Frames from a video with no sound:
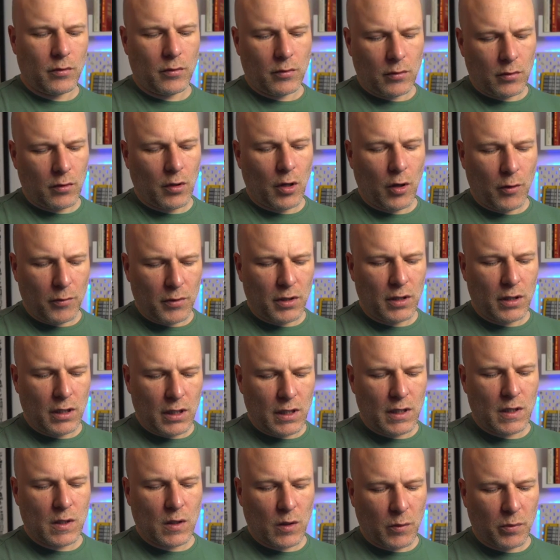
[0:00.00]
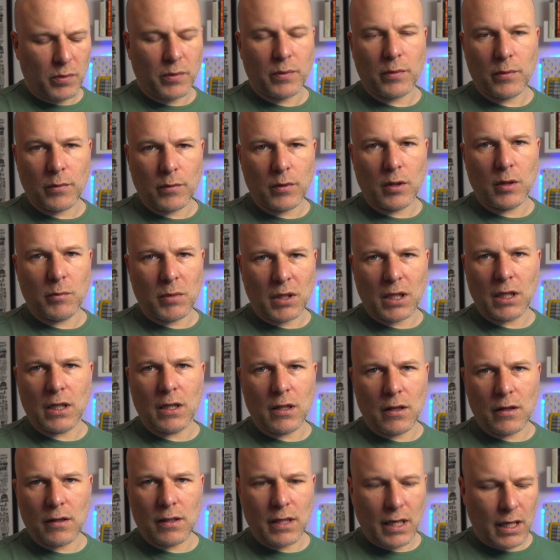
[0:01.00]
Opening these up at the beginning of
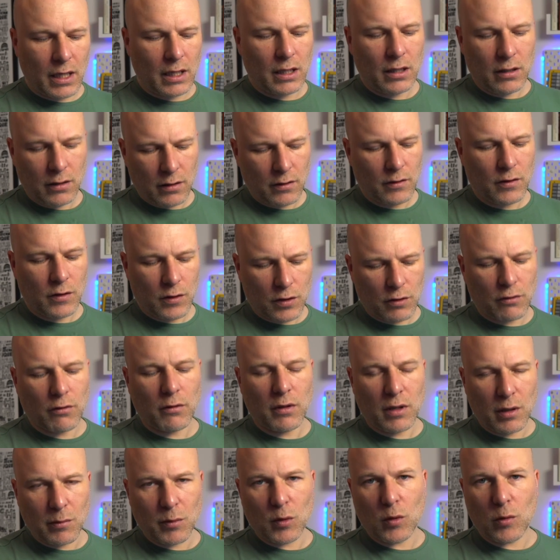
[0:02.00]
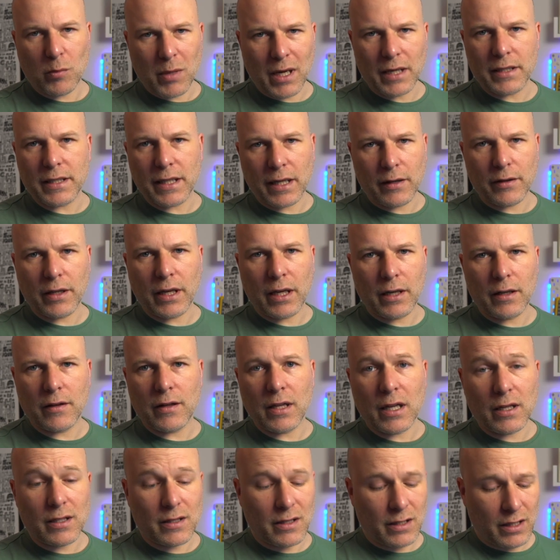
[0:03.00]
the day, screwing them all back down again at the
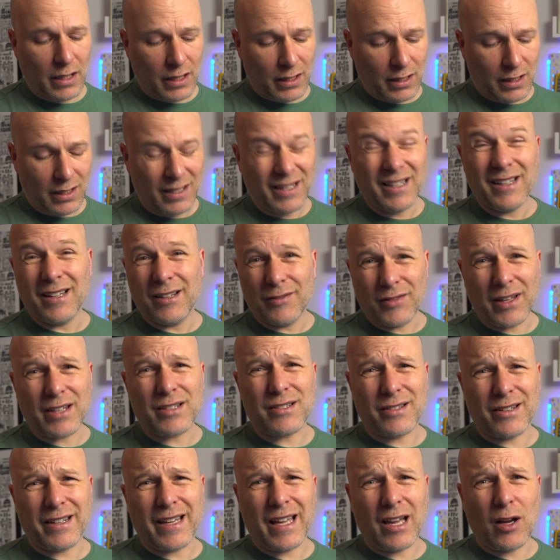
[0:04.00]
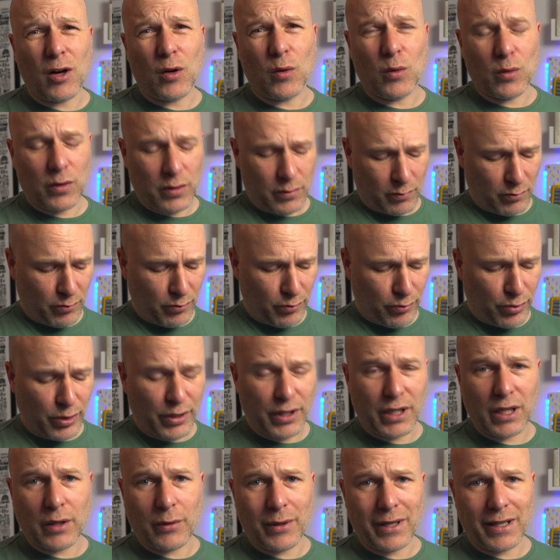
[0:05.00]
end of the day, that's going to get old pretty
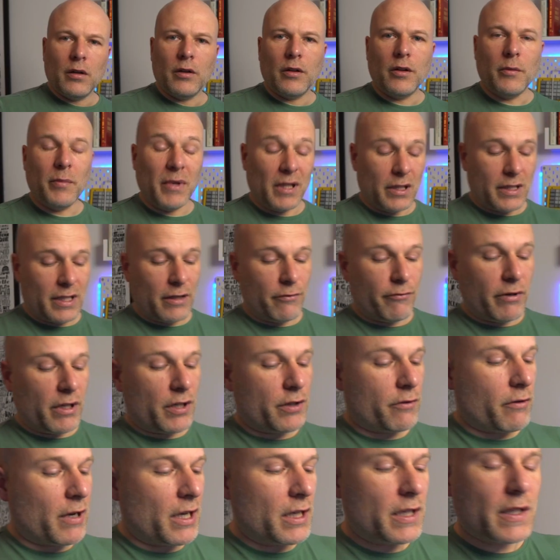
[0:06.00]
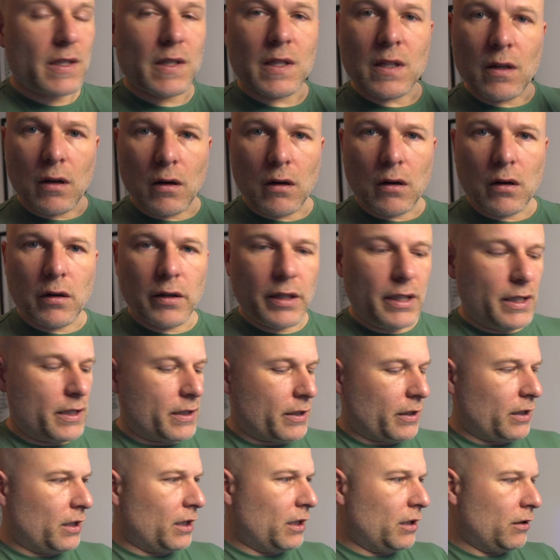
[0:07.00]
quick. The built-in wrist rests are
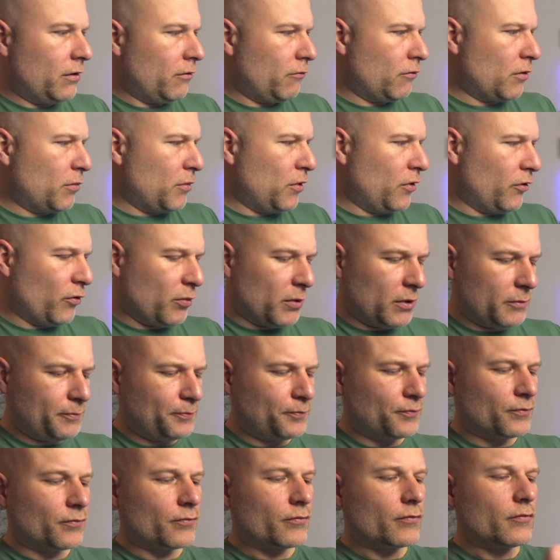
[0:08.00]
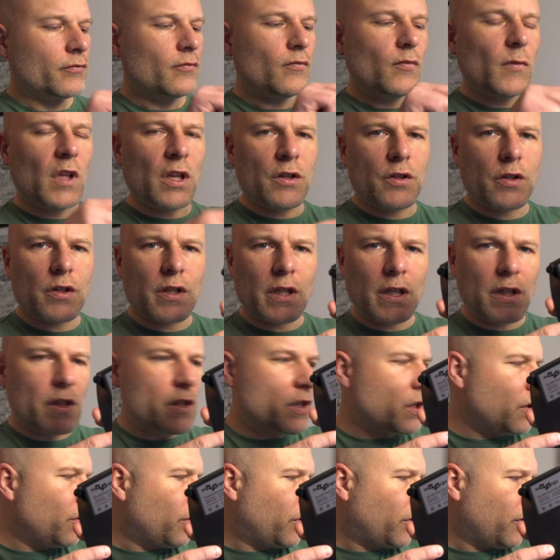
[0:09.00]
easily removable. It's just these
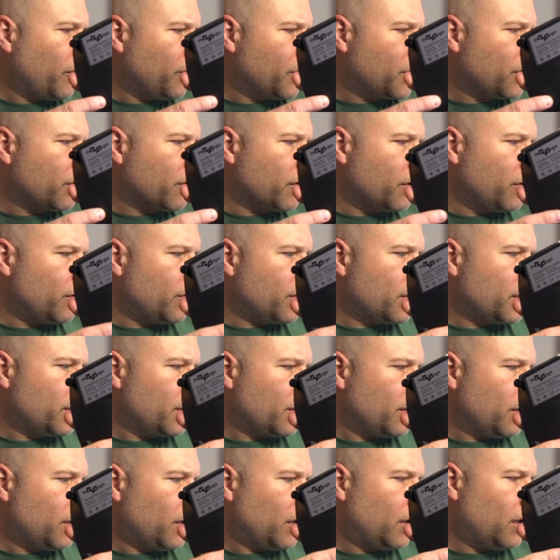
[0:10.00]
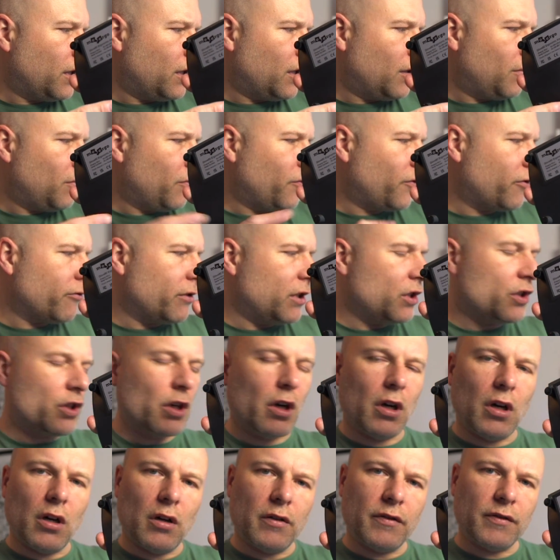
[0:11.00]
2 thumb screws for each
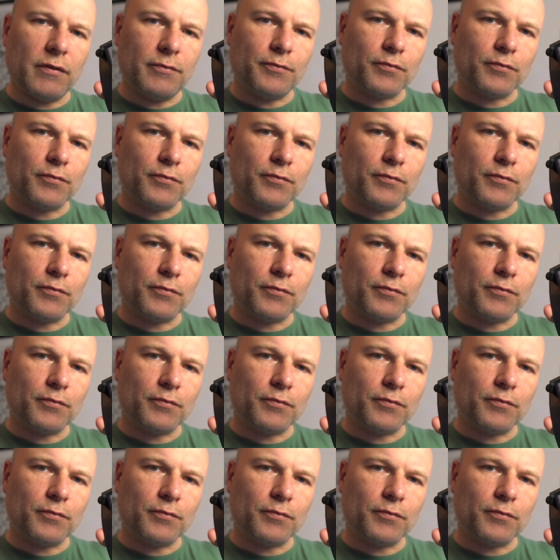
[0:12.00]
half.